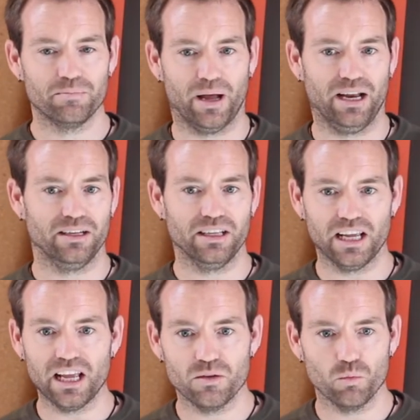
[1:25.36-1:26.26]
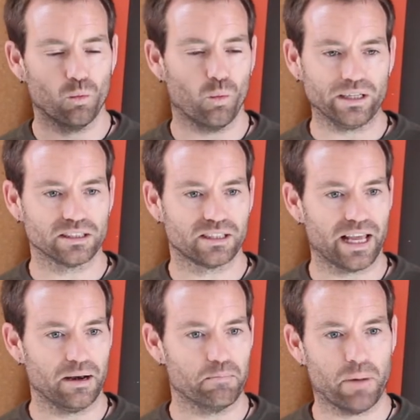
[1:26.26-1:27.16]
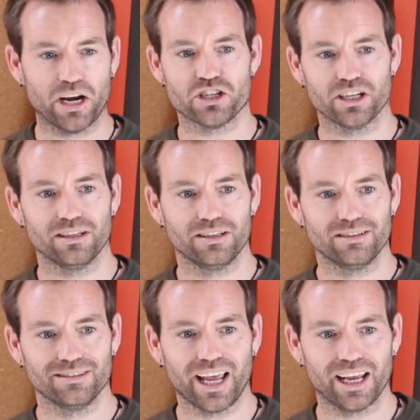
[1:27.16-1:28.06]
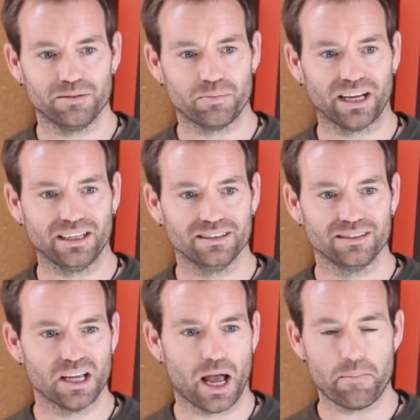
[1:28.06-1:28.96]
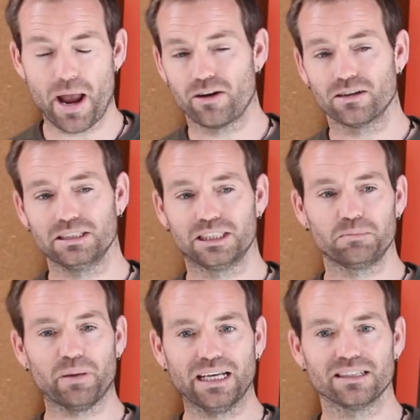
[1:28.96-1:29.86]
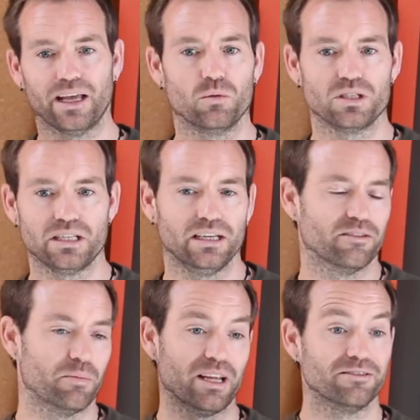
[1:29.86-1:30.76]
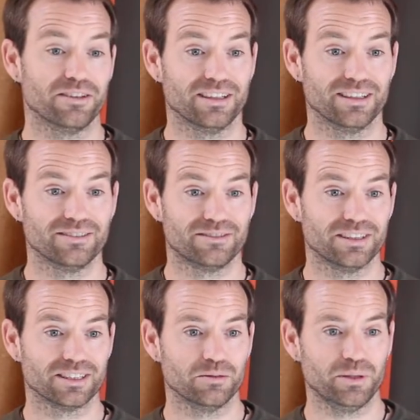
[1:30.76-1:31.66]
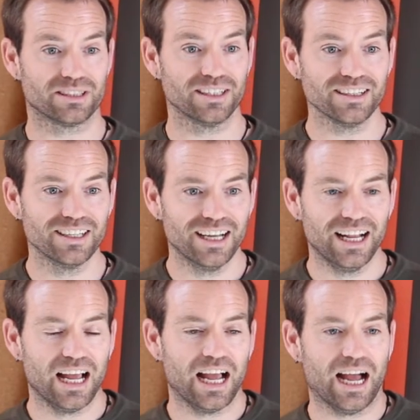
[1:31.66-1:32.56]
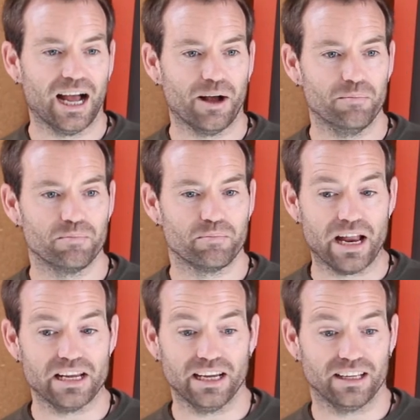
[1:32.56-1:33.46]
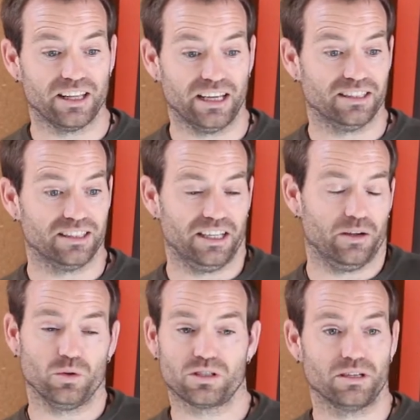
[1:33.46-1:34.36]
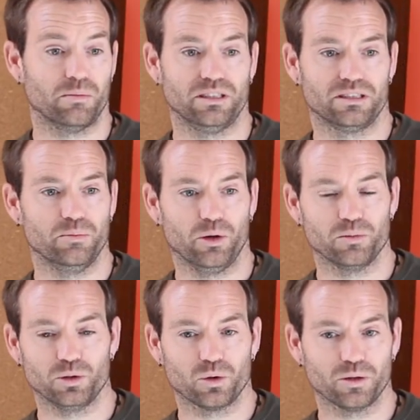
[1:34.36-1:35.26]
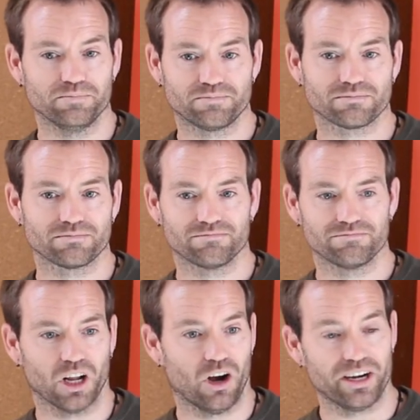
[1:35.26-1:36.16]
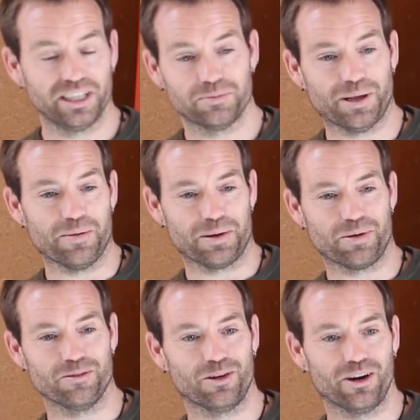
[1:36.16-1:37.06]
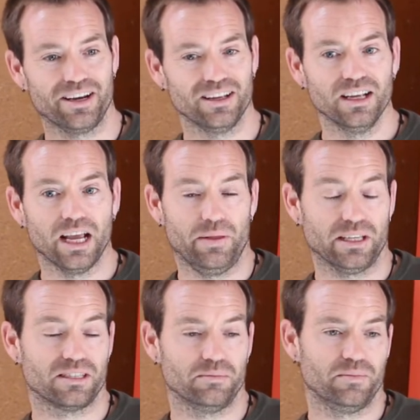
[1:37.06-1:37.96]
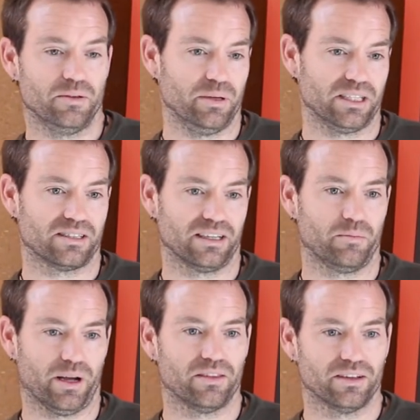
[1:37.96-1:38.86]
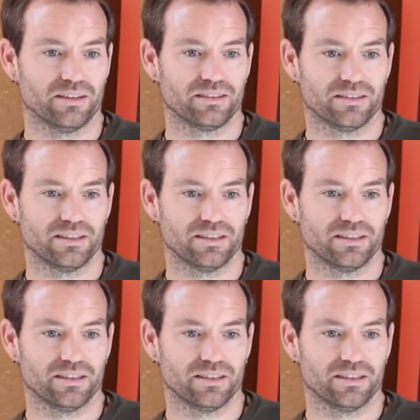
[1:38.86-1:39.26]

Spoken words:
But once that budget had been apparently spent, that was the end of me for the semester. It was simply just the birth of my daughter. I need to be able to provide, and that's the best thing about the